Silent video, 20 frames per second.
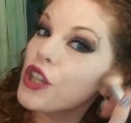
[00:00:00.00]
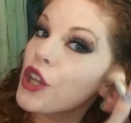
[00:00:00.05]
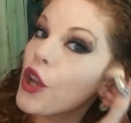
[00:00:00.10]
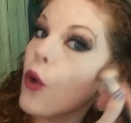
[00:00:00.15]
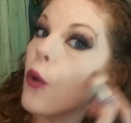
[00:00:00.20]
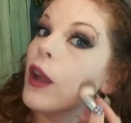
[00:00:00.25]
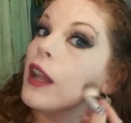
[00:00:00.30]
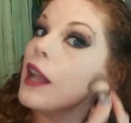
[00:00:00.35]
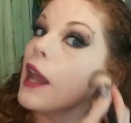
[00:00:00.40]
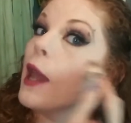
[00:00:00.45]

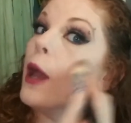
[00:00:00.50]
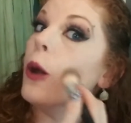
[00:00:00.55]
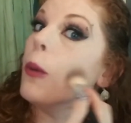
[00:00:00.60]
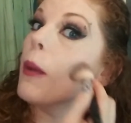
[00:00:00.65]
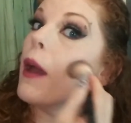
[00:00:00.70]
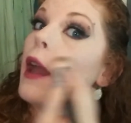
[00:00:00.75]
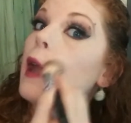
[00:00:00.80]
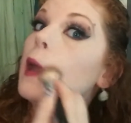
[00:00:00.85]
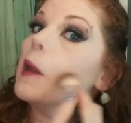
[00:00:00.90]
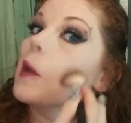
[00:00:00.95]
going to
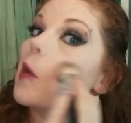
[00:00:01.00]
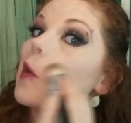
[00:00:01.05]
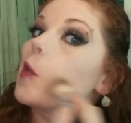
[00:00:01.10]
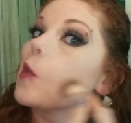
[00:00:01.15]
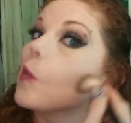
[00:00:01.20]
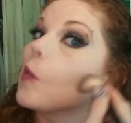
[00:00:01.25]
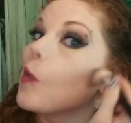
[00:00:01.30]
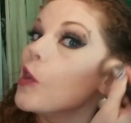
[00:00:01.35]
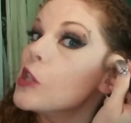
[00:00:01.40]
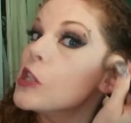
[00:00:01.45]
help anchor
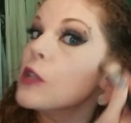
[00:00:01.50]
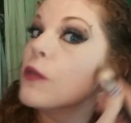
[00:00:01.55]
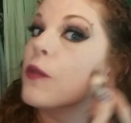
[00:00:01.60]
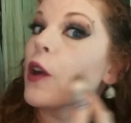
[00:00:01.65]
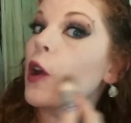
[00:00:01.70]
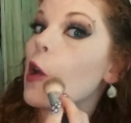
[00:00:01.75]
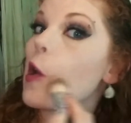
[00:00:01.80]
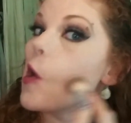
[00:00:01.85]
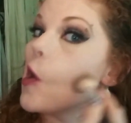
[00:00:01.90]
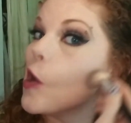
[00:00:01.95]
the rest of
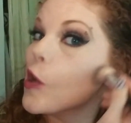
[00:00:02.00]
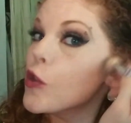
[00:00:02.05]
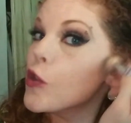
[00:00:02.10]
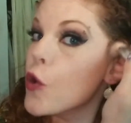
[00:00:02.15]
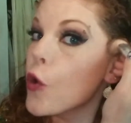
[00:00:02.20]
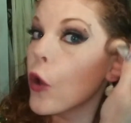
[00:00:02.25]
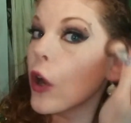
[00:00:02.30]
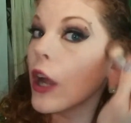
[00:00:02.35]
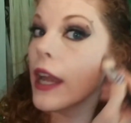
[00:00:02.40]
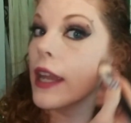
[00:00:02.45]
our
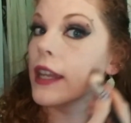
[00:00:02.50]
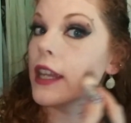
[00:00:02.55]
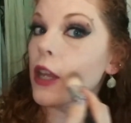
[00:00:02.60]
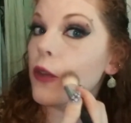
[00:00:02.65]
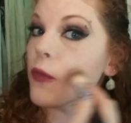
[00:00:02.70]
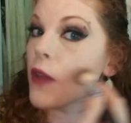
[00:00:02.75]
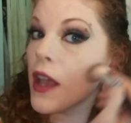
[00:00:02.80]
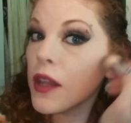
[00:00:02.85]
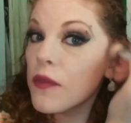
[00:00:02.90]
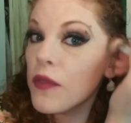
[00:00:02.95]
contour and
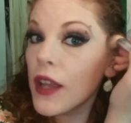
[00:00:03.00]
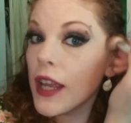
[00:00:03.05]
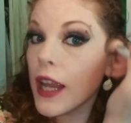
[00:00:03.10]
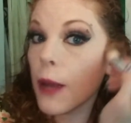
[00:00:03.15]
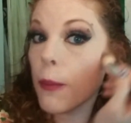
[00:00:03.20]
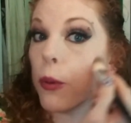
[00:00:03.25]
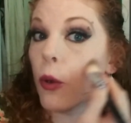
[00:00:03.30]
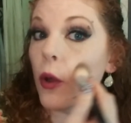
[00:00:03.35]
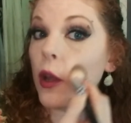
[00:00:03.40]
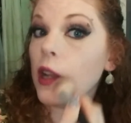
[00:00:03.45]
give kind of like
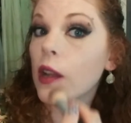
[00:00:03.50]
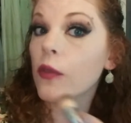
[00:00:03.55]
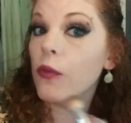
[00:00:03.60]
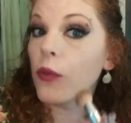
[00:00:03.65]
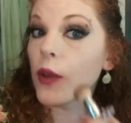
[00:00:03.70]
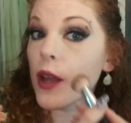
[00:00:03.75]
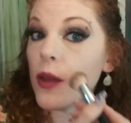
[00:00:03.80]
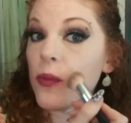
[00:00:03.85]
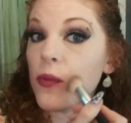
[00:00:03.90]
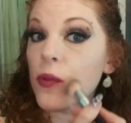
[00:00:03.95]
a point
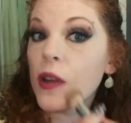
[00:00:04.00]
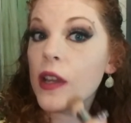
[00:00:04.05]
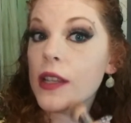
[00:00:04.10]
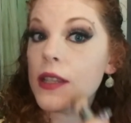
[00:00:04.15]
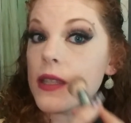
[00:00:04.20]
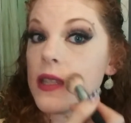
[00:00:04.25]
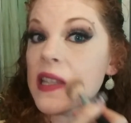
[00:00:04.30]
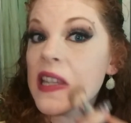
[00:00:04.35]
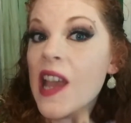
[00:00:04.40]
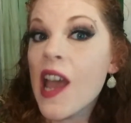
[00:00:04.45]
of
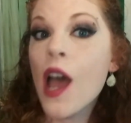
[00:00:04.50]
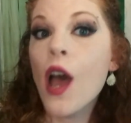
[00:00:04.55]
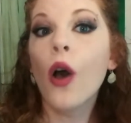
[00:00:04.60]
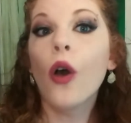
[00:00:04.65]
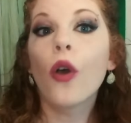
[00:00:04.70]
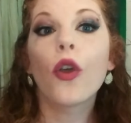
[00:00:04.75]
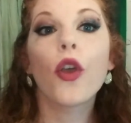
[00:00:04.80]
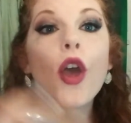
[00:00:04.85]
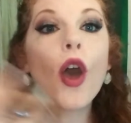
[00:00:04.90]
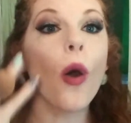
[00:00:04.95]
reference.
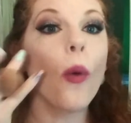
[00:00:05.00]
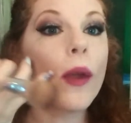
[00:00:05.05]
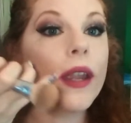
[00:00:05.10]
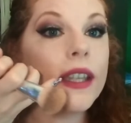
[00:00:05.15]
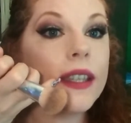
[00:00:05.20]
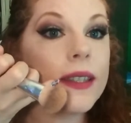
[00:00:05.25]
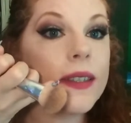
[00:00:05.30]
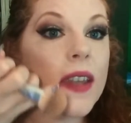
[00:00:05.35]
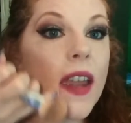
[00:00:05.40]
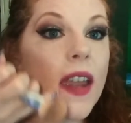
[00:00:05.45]

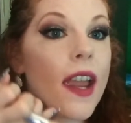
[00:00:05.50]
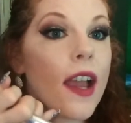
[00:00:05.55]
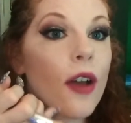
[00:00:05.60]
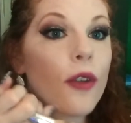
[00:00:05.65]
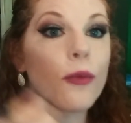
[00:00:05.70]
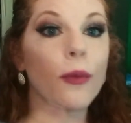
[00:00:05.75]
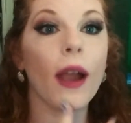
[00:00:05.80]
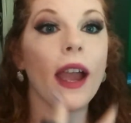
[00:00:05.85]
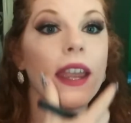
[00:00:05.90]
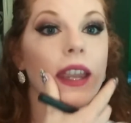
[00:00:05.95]
Going
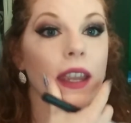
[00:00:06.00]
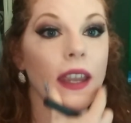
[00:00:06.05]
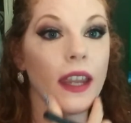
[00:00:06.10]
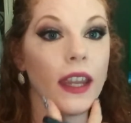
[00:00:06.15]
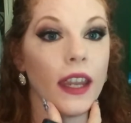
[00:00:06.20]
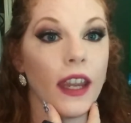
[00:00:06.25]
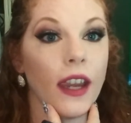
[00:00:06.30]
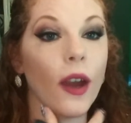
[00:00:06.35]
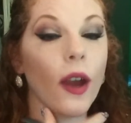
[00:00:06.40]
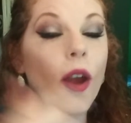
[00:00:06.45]
down right
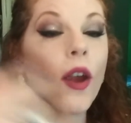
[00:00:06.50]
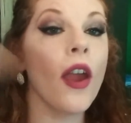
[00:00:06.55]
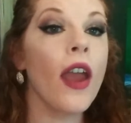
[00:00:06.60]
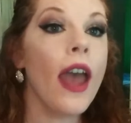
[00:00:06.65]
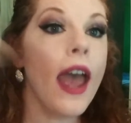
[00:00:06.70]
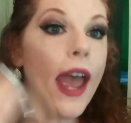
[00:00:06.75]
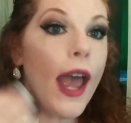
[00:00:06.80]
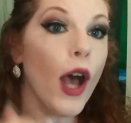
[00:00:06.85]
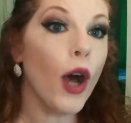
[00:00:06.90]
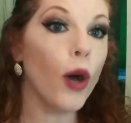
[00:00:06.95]
here
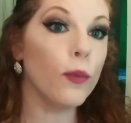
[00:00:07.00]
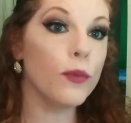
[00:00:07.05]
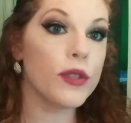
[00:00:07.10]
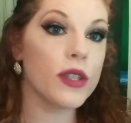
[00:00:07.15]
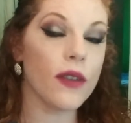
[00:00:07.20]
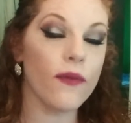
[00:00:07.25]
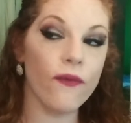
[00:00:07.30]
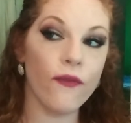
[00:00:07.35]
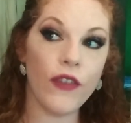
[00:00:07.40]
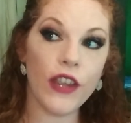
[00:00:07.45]

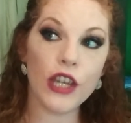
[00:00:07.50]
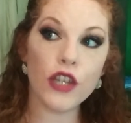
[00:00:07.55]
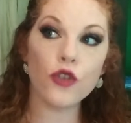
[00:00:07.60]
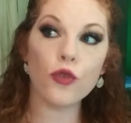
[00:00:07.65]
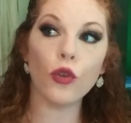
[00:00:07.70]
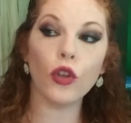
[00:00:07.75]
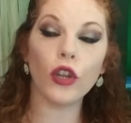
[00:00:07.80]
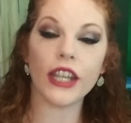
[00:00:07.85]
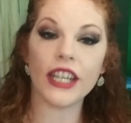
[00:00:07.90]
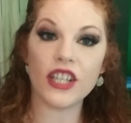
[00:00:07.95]
helps
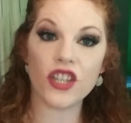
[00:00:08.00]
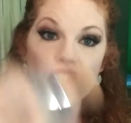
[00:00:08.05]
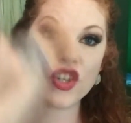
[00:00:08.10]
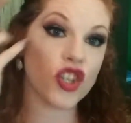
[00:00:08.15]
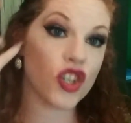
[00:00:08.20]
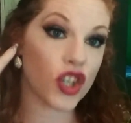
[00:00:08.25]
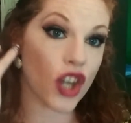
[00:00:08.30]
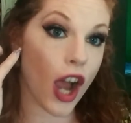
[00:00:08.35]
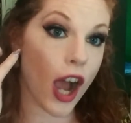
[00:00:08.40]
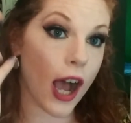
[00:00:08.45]
visually
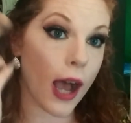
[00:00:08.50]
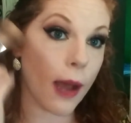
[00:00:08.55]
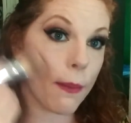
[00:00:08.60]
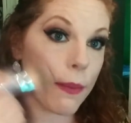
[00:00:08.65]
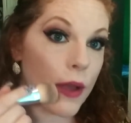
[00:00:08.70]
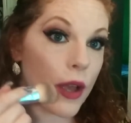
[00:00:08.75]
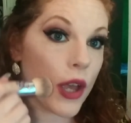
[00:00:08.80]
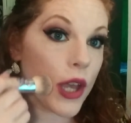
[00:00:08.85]
stop